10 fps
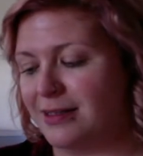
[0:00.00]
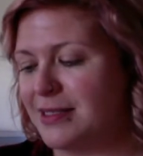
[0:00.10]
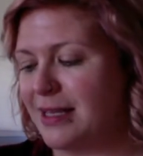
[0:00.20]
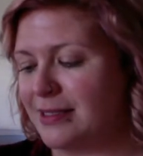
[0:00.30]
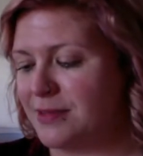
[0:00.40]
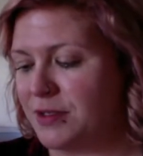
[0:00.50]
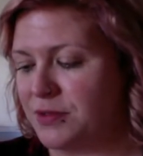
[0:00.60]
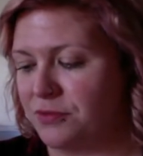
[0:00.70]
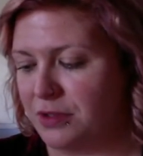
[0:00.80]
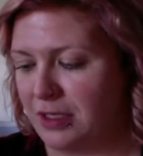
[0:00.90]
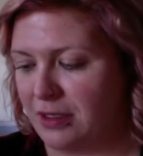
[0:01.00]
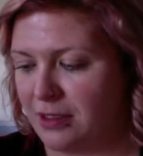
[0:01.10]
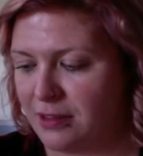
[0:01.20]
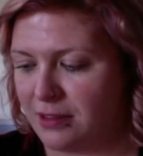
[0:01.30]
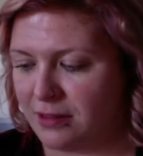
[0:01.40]
that smells really
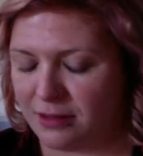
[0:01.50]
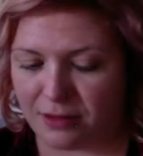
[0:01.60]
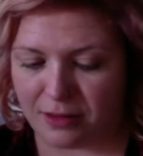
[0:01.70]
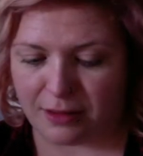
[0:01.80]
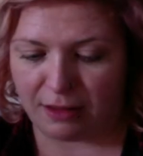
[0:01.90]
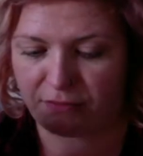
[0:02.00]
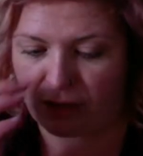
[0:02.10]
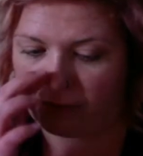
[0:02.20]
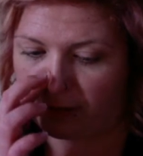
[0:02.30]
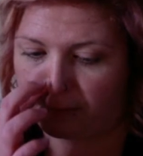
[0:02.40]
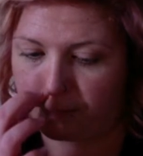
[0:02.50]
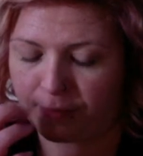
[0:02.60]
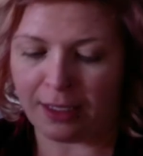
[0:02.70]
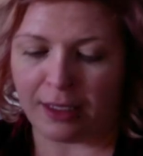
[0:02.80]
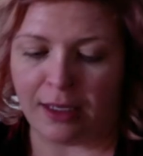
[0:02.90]
good. Love that one.
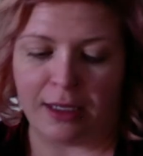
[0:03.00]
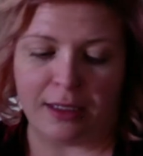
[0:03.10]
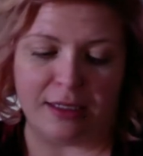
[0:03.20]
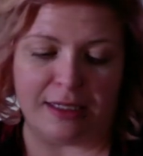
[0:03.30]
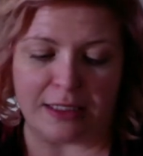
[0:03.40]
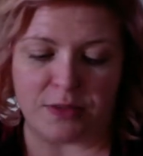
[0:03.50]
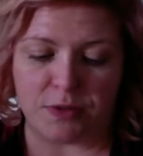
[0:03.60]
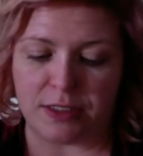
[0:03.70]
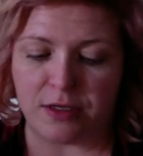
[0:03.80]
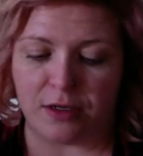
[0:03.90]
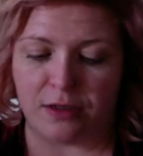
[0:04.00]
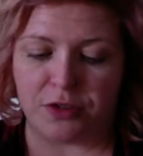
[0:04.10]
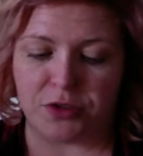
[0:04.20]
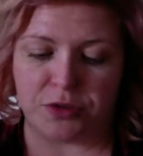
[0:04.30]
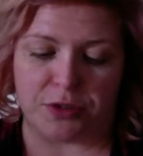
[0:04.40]
The next one is called
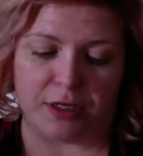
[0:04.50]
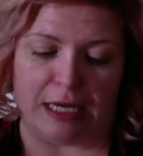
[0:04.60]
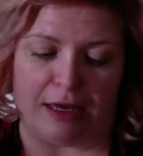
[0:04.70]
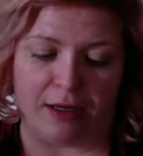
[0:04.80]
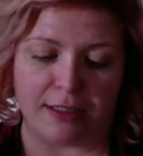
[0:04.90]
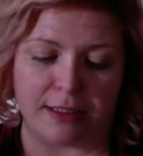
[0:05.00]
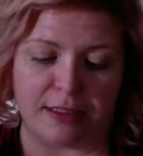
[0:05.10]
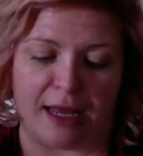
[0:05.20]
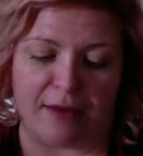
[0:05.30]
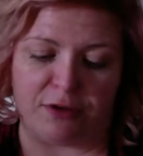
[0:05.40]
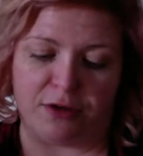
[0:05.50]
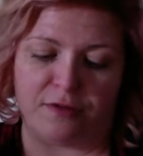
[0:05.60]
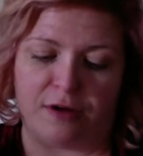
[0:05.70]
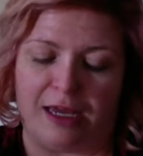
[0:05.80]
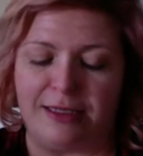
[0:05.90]
Control Your Chaos, Lavender,
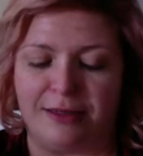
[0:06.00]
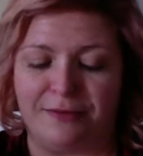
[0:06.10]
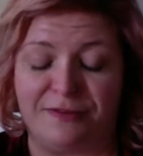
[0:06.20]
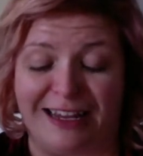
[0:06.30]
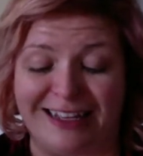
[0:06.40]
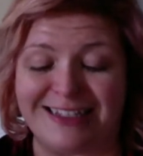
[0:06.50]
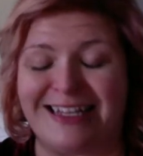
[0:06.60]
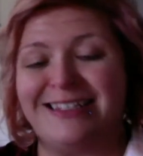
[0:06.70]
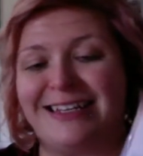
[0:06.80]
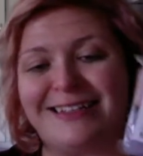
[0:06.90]
Frankincense, and